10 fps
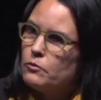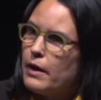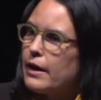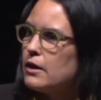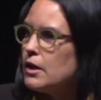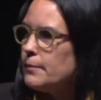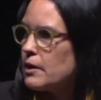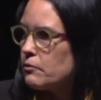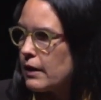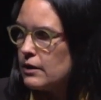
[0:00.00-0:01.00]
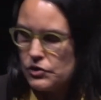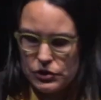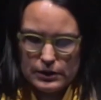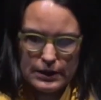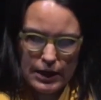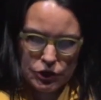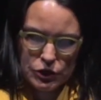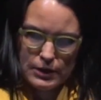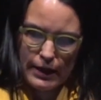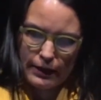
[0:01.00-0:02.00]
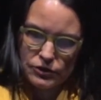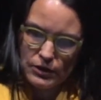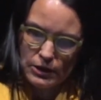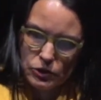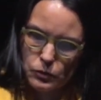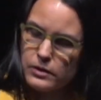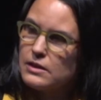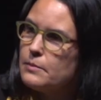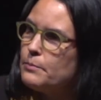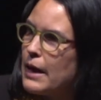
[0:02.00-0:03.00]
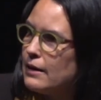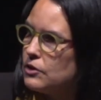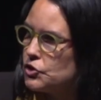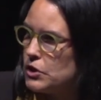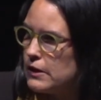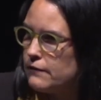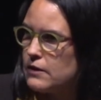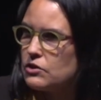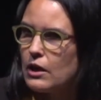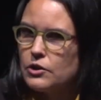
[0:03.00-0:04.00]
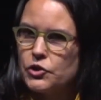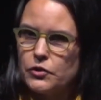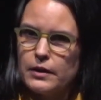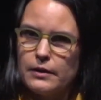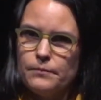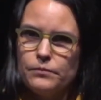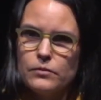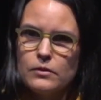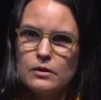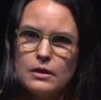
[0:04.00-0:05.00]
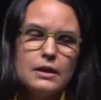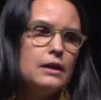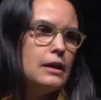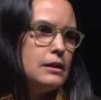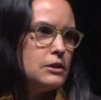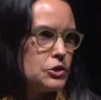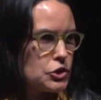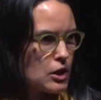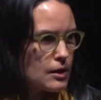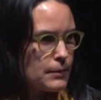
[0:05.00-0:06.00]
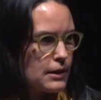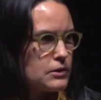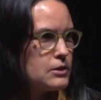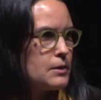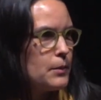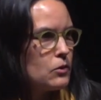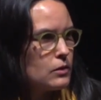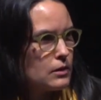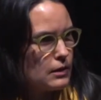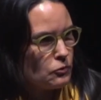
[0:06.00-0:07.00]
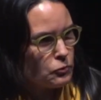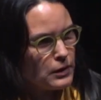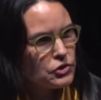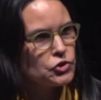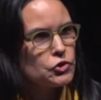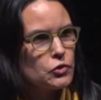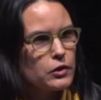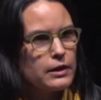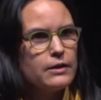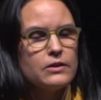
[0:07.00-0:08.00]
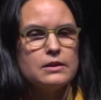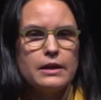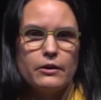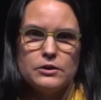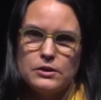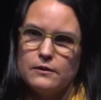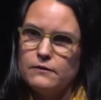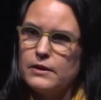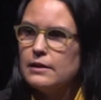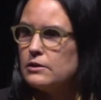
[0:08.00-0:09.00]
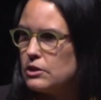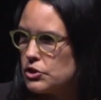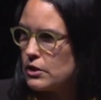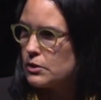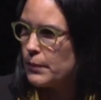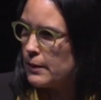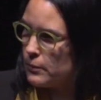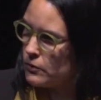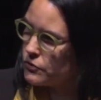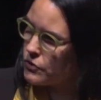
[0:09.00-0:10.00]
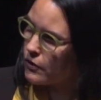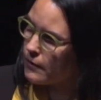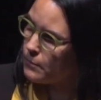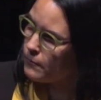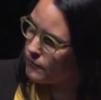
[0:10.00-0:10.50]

Economic reconciliation exists within the balance sheet of this country. Indigenomics is about restoring the narrative that Indigenous peoples are